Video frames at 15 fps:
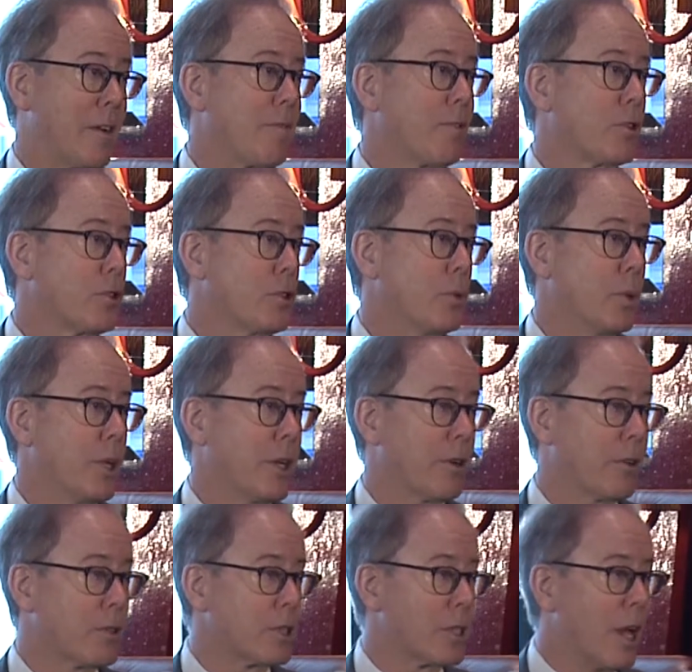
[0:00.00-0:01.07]
for 2
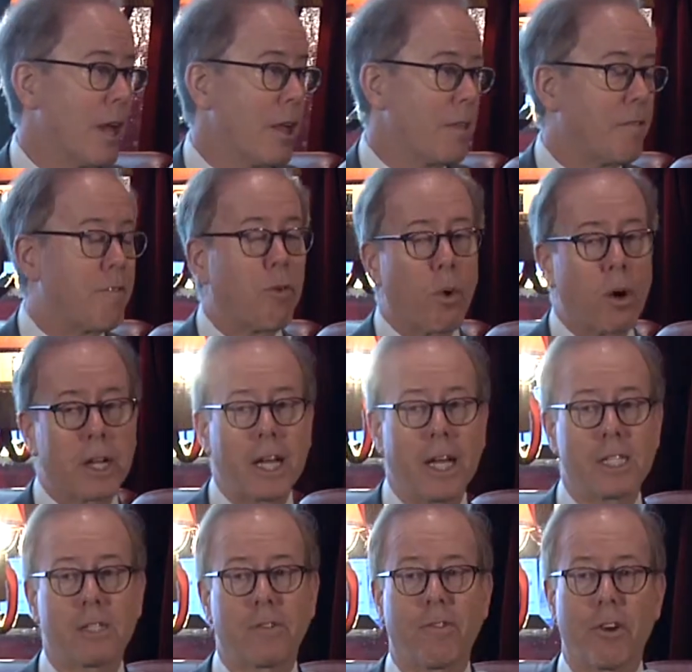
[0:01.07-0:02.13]
years. The
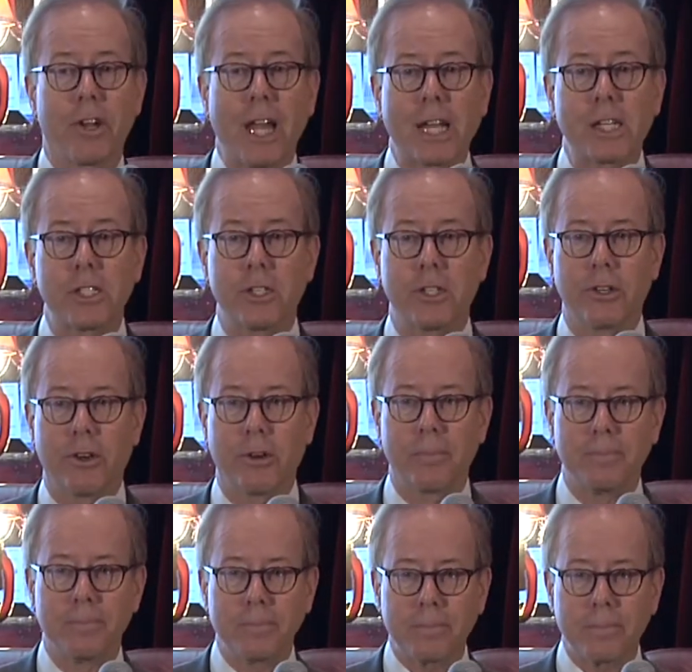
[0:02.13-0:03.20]
forecast for next year,
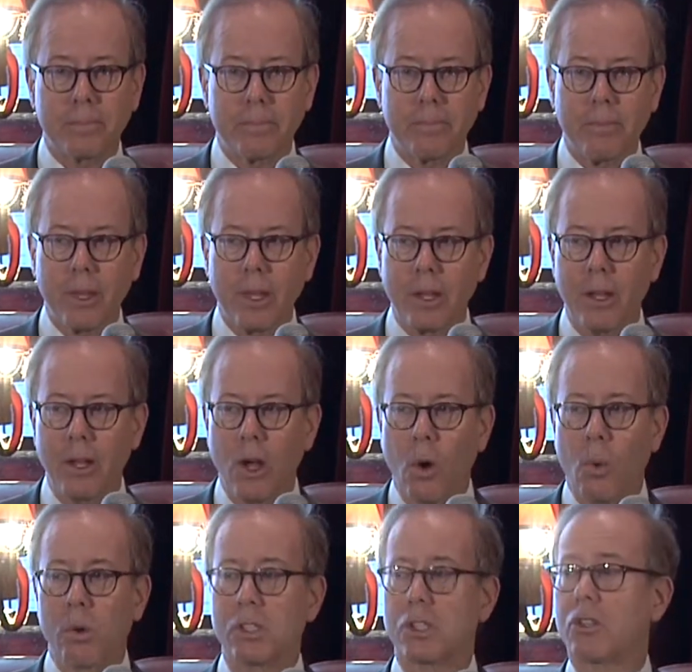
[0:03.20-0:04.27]

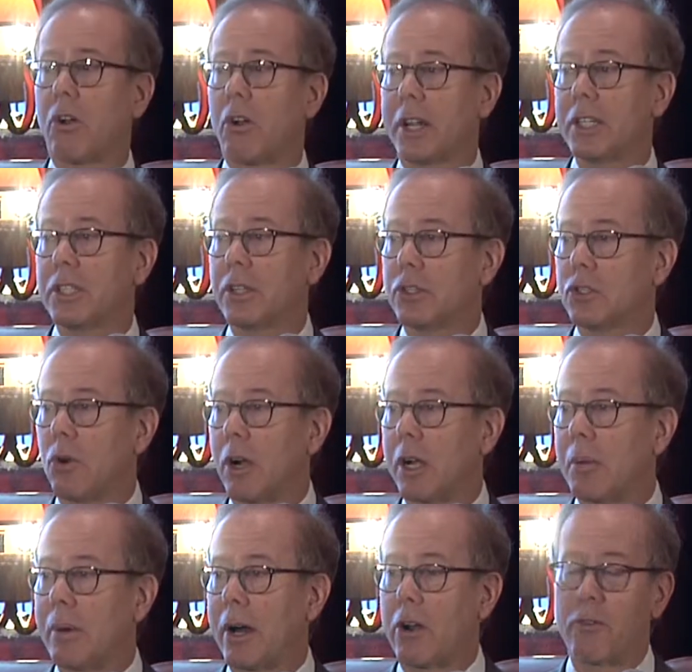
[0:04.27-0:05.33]
we're starting to talk
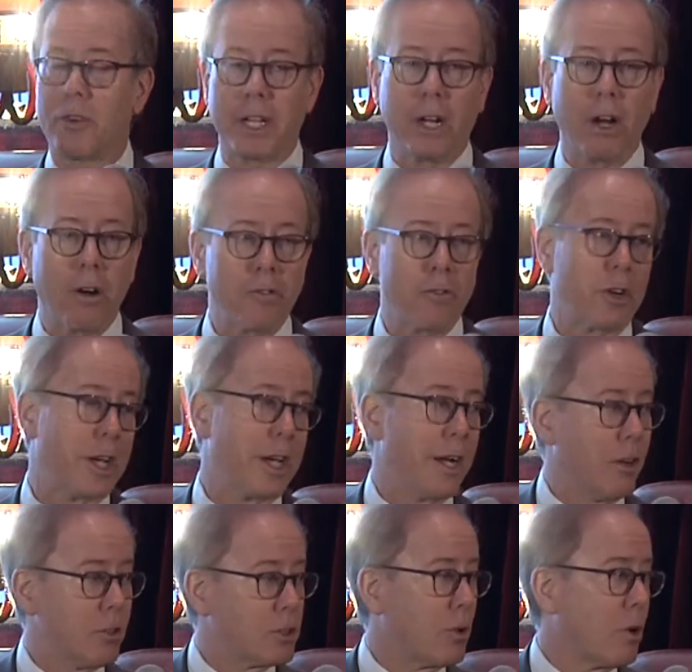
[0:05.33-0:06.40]
about a recovery, and
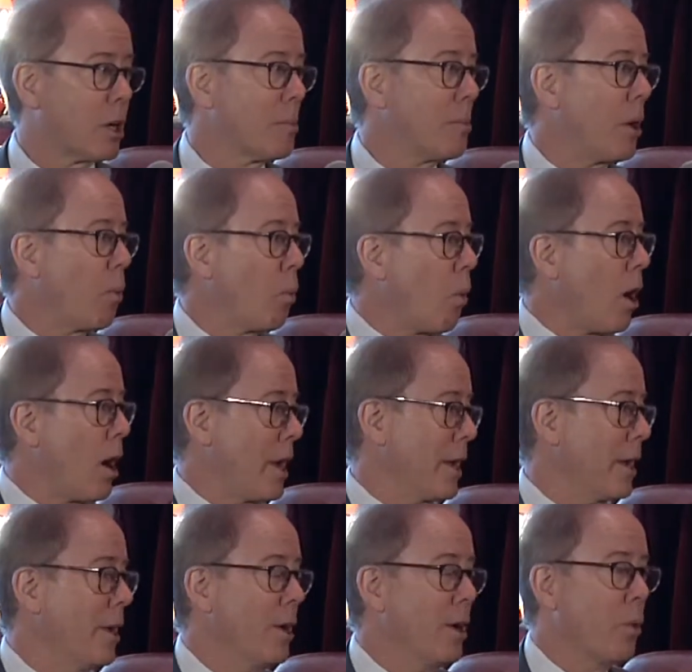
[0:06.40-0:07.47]
I'll talk about why
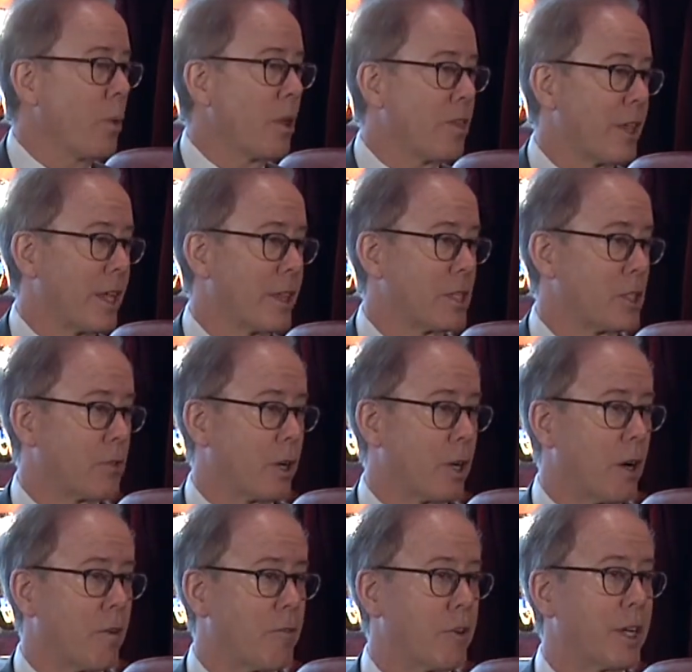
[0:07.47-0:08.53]
we think this
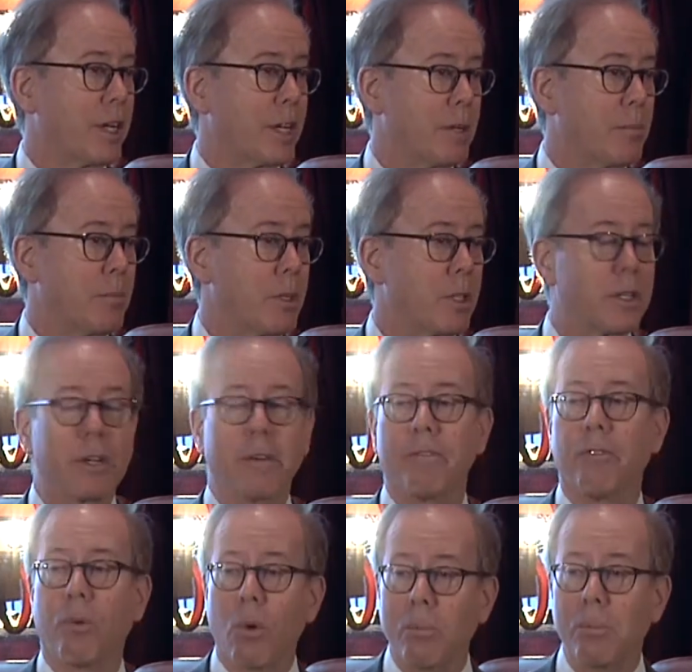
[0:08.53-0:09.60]
recovery can
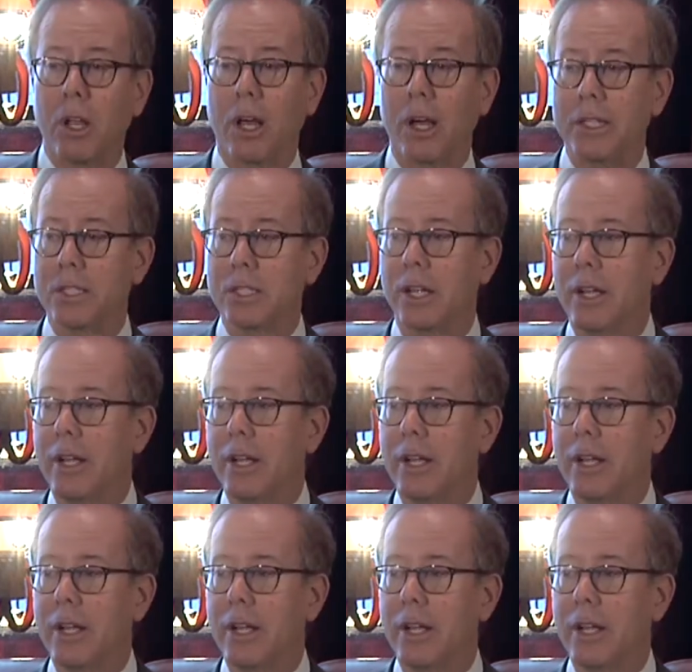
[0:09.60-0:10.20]
formalize,